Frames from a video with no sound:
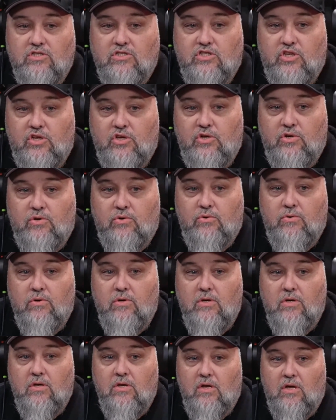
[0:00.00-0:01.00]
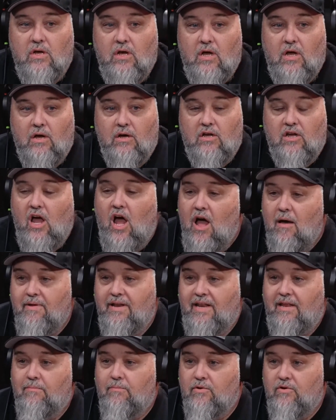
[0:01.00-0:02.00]
to a
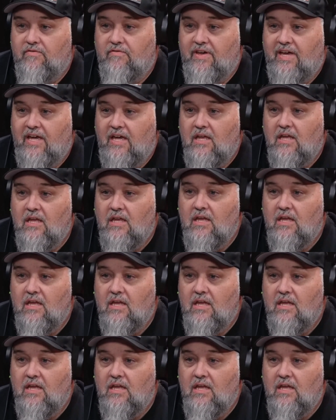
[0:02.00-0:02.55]
comedy movie,